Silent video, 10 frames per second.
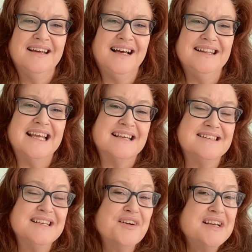like a
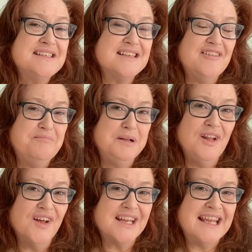series of
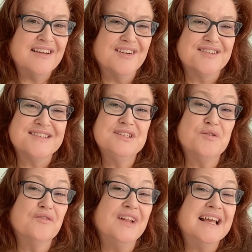plot anchors,
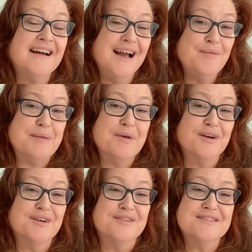sort of like highway
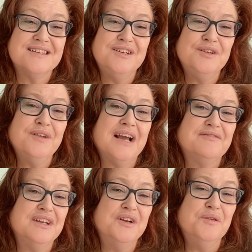markers. You don't have
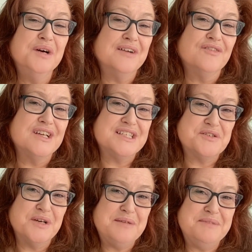to know every
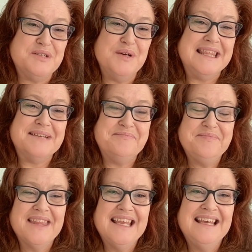street between them.
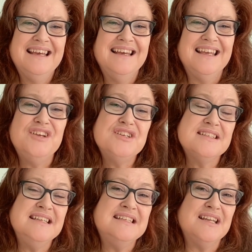You
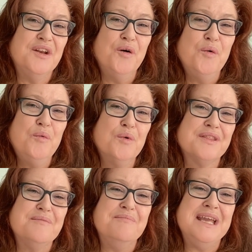just need to know where
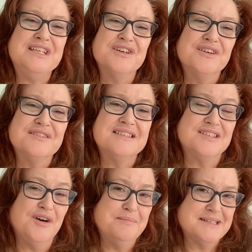the major
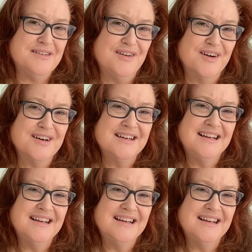stops are.